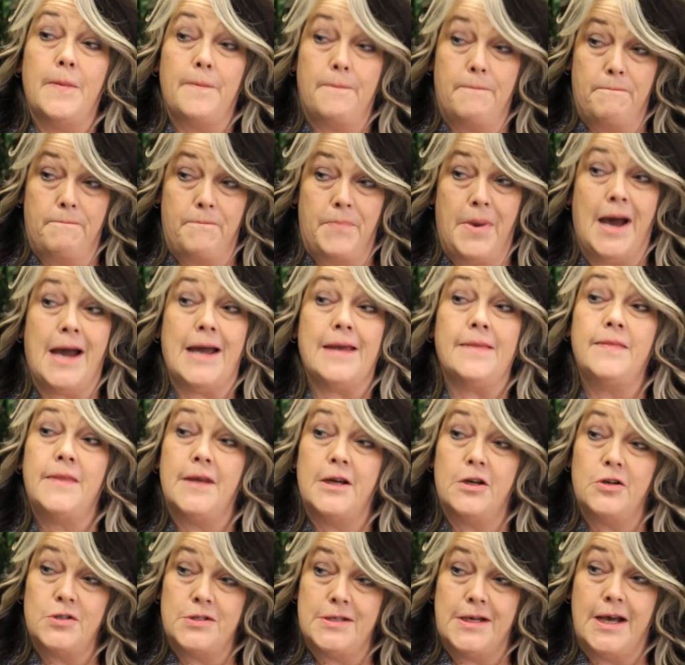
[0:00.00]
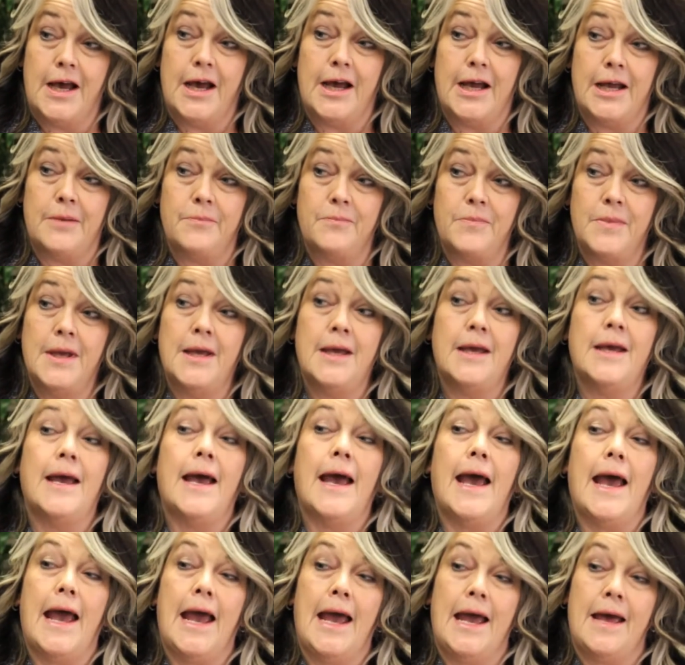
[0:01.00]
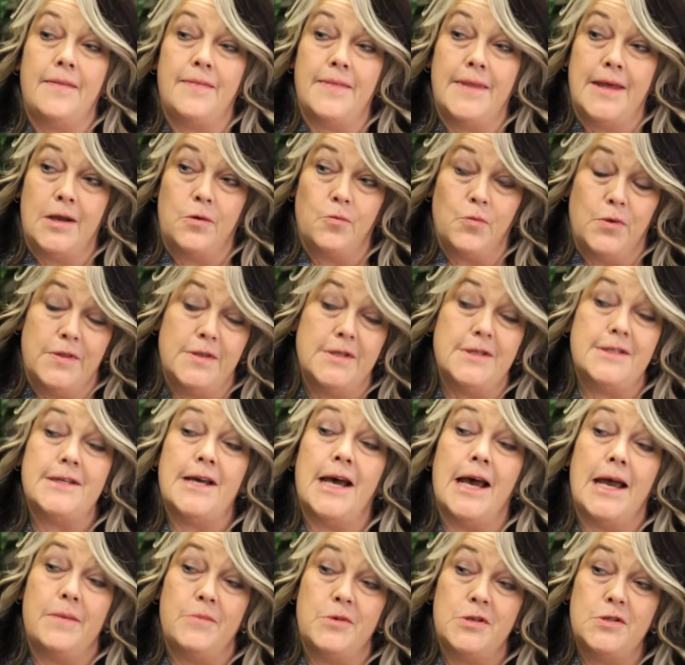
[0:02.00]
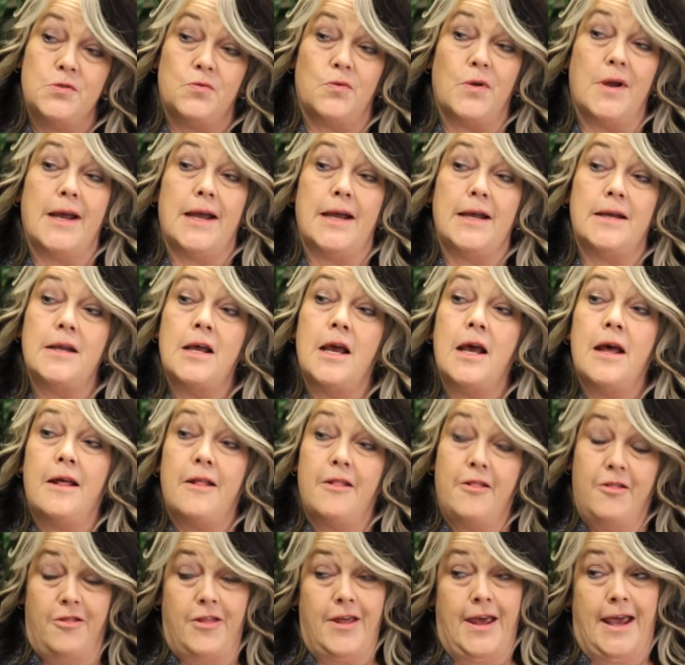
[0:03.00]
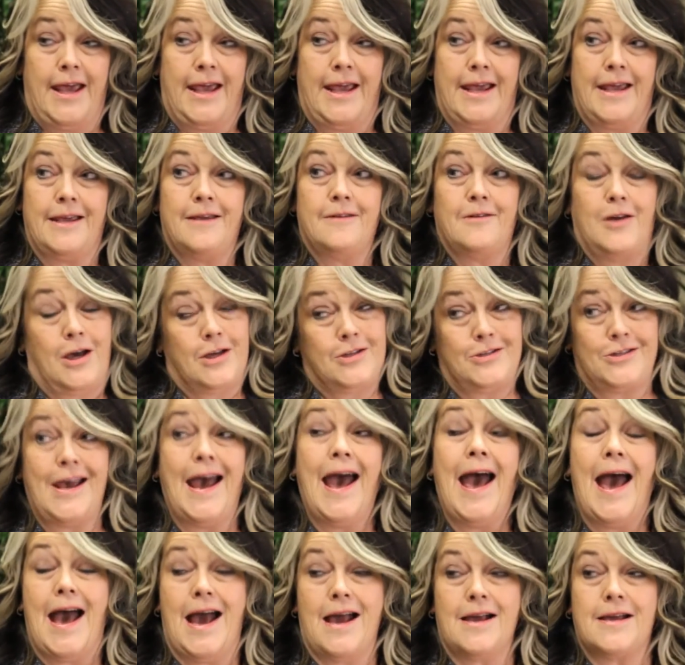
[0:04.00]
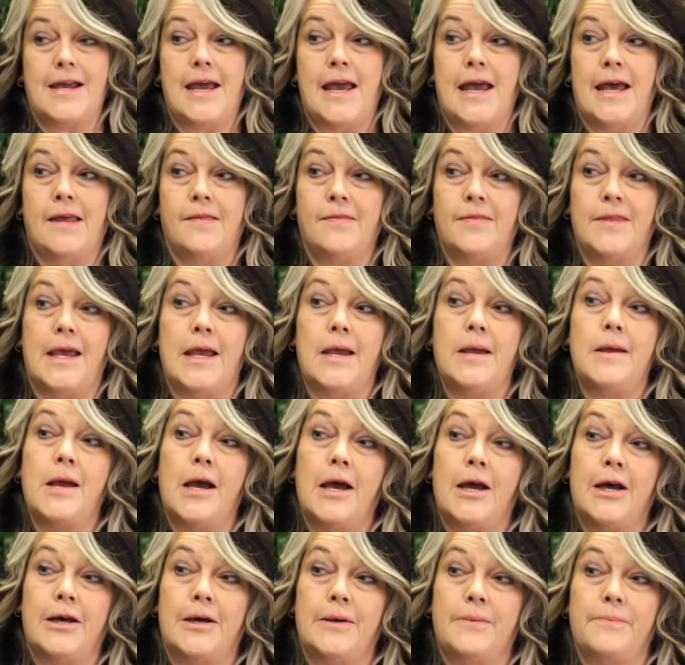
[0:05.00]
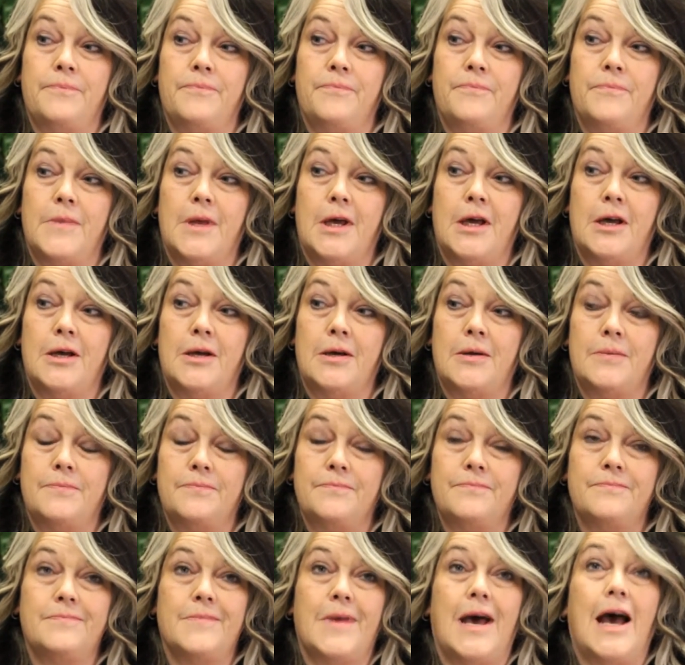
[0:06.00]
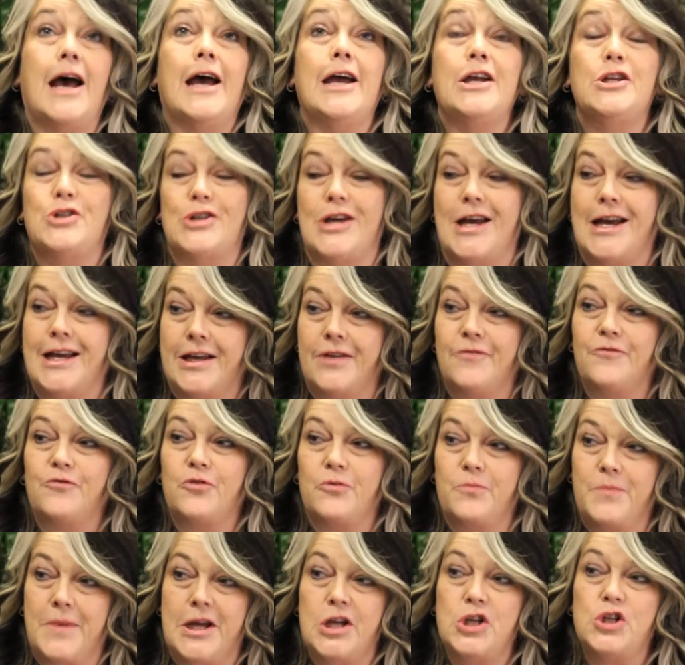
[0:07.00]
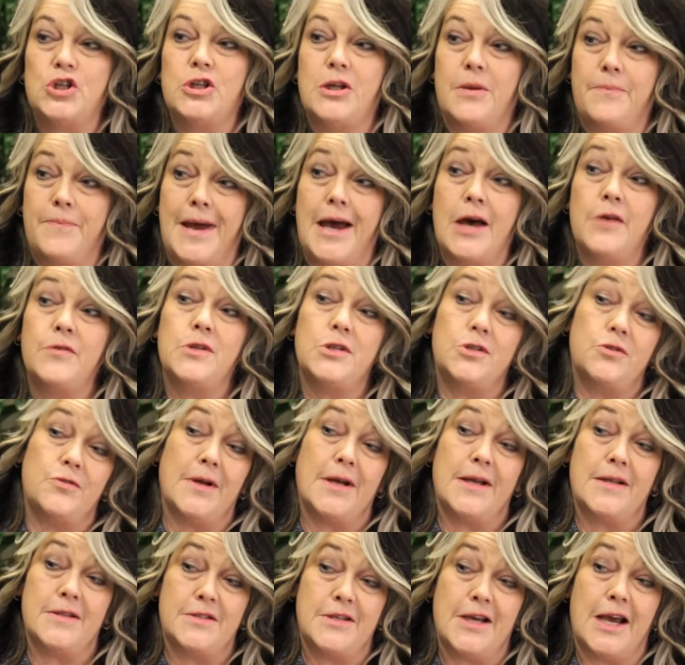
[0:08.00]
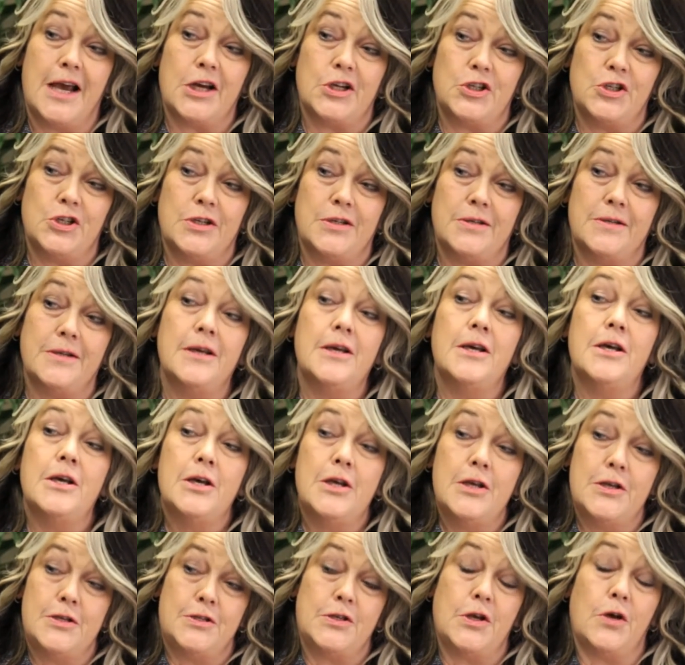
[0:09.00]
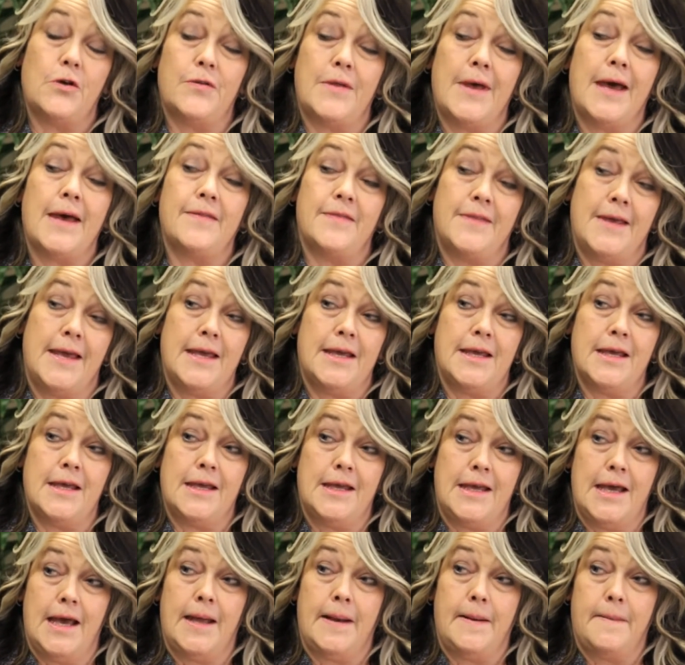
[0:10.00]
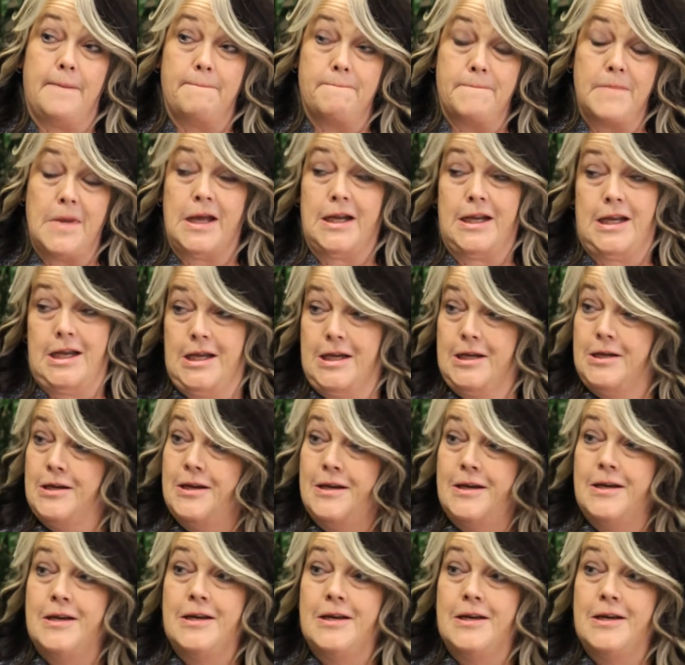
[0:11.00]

bide their time, and then when the time is right, they attack and they hijack information about the transaction so that they can get money